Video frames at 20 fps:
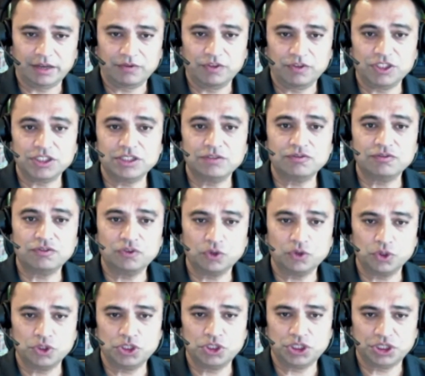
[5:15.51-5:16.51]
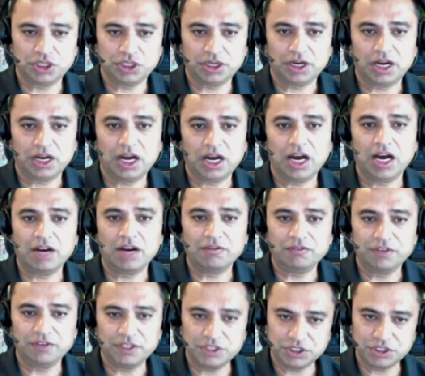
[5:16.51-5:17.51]
which is a future of
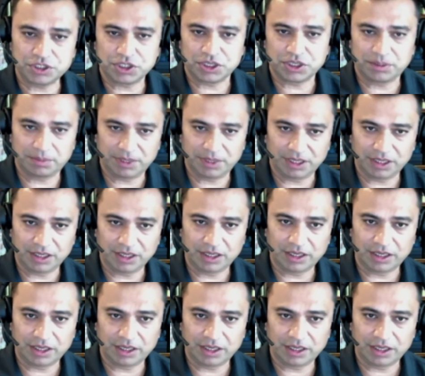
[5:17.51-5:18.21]
uh, streaming.